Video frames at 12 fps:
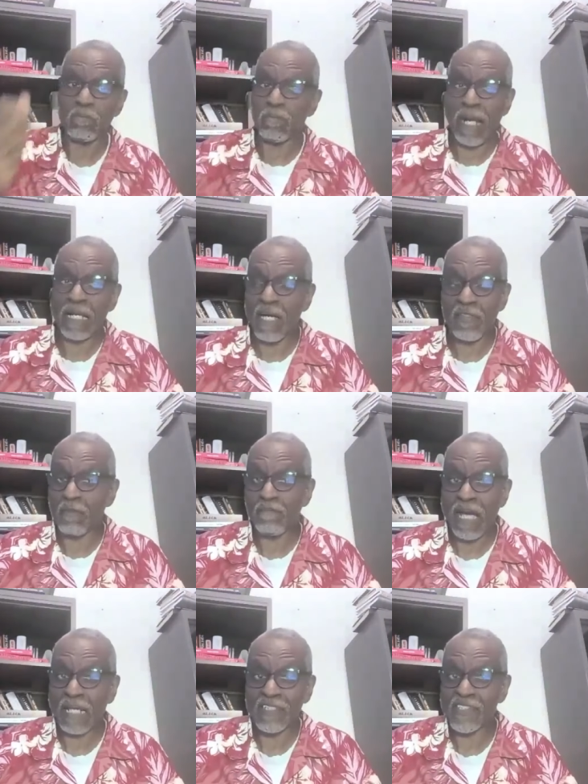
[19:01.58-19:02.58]
by other
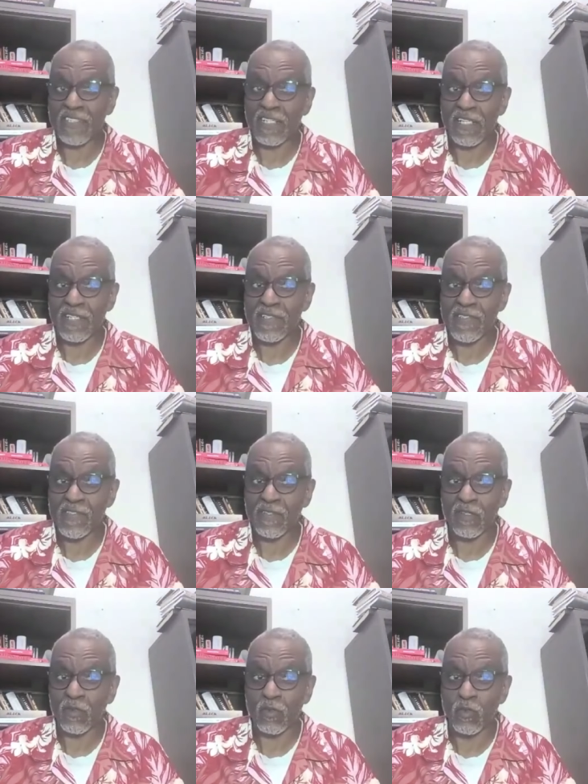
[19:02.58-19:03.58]
Palestinians
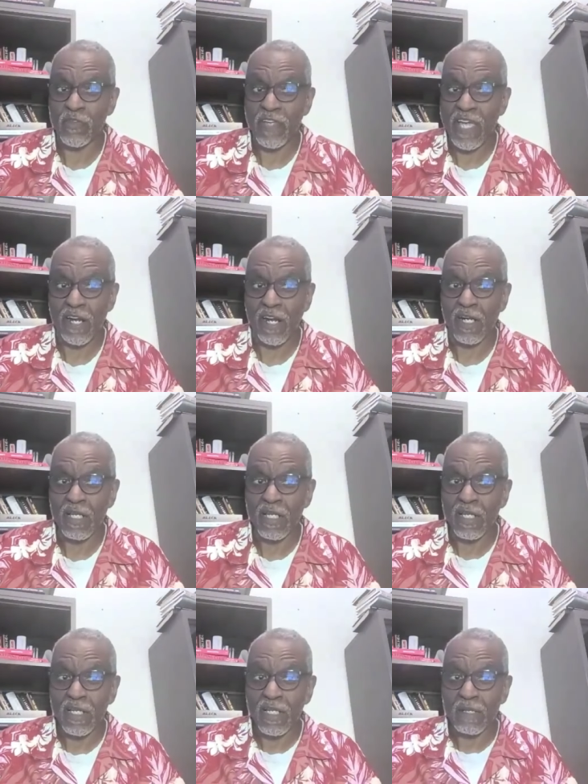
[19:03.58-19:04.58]
who were there.
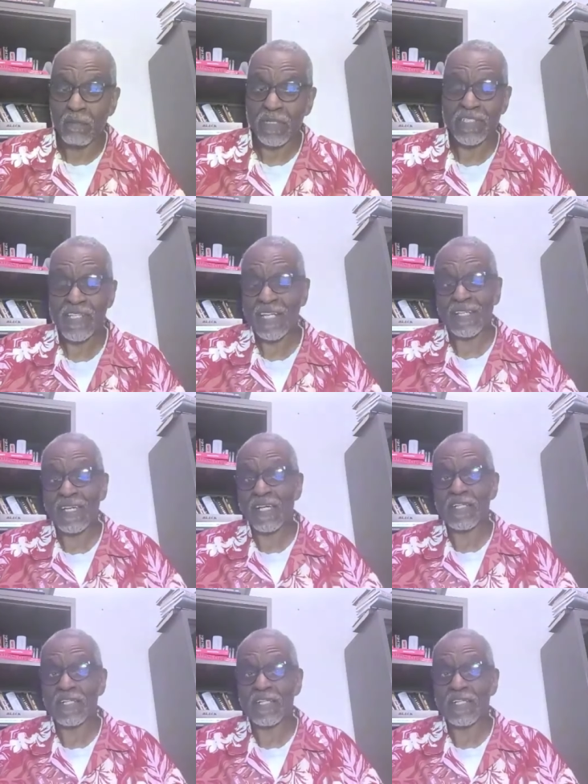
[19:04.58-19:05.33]
Because I get,